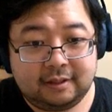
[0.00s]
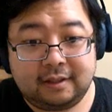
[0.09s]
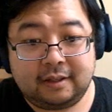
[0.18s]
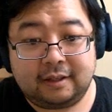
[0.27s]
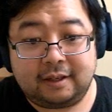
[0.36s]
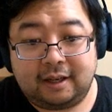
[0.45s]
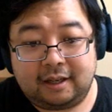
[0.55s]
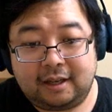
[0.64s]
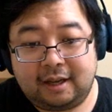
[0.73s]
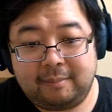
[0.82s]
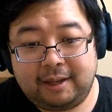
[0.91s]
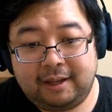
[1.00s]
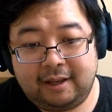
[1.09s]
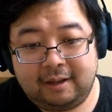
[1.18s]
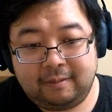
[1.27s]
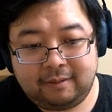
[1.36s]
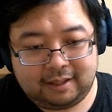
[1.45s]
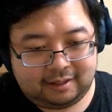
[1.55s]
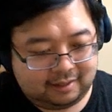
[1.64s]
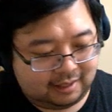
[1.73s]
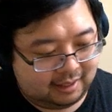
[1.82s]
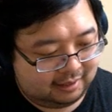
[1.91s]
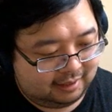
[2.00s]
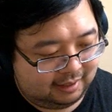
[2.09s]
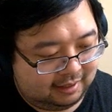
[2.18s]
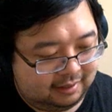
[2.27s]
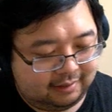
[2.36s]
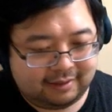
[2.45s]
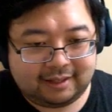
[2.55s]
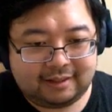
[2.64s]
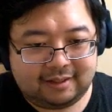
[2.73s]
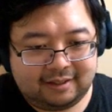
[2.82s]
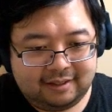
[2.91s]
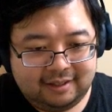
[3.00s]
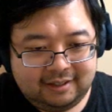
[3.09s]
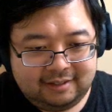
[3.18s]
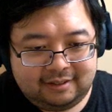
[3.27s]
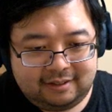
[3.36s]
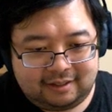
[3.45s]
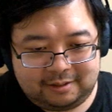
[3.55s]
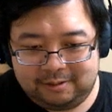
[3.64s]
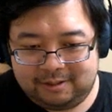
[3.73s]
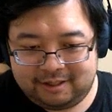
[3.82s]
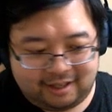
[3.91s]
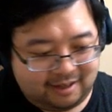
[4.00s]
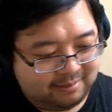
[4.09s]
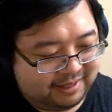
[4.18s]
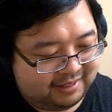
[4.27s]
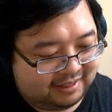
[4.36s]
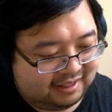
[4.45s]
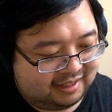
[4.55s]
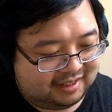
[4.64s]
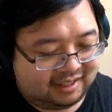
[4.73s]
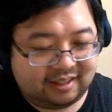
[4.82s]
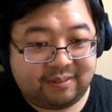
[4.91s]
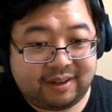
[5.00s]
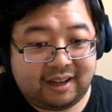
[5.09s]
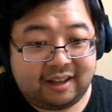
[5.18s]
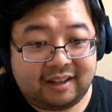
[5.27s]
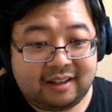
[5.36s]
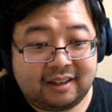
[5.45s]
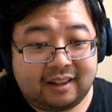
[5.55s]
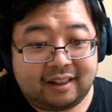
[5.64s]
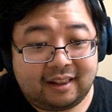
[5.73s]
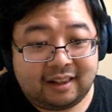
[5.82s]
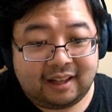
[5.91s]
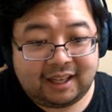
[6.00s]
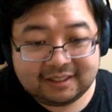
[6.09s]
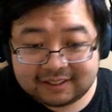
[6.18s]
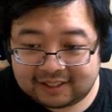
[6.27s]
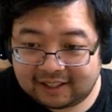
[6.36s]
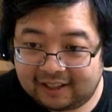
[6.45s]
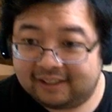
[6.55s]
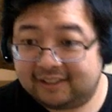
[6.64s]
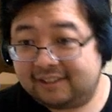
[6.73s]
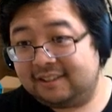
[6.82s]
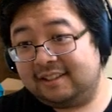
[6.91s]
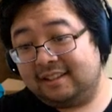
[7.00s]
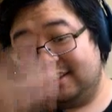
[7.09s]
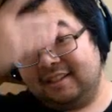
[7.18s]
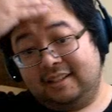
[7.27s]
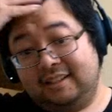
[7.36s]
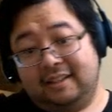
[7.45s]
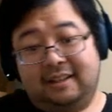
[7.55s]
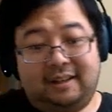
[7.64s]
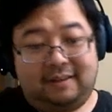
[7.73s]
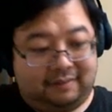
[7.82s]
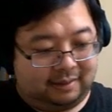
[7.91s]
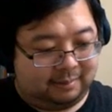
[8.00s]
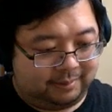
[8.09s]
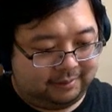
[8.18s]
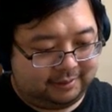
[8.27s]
You got Kamael, you got Daki, you got the 2-star monsters, and you've got Lancelot available.